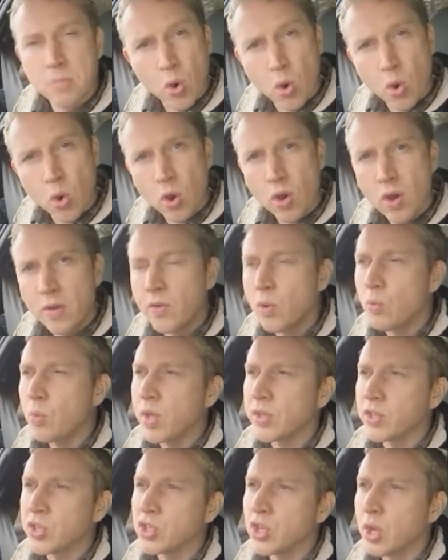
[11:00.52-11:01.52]
more of a
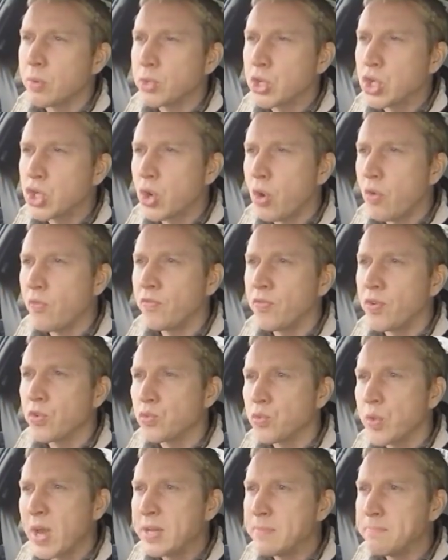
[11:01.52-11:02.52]
one-stop shop
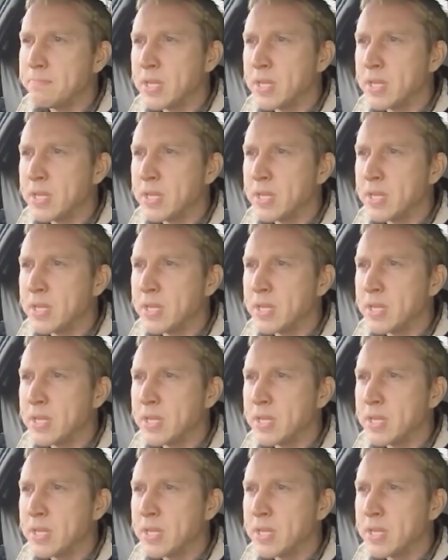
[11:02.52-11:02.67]
for red